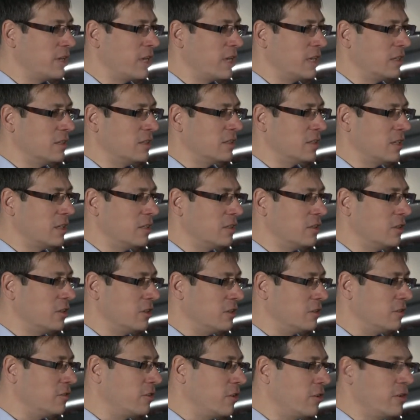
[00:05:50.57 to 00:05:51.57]
and
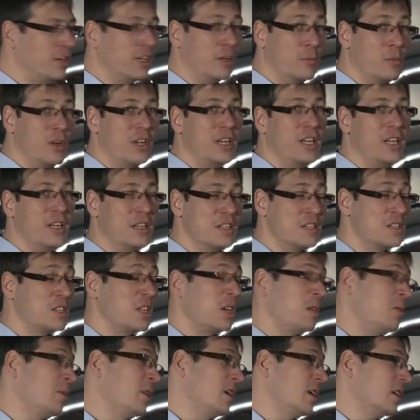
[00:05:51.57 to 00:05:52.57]
not earning money in
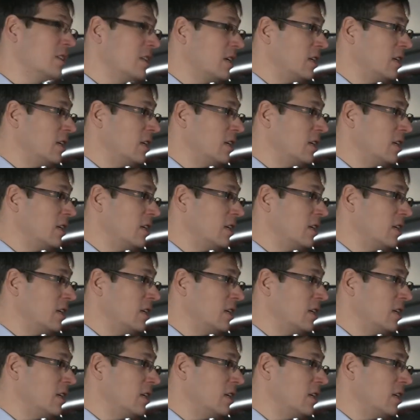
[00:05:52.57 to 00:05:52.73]
Estonia,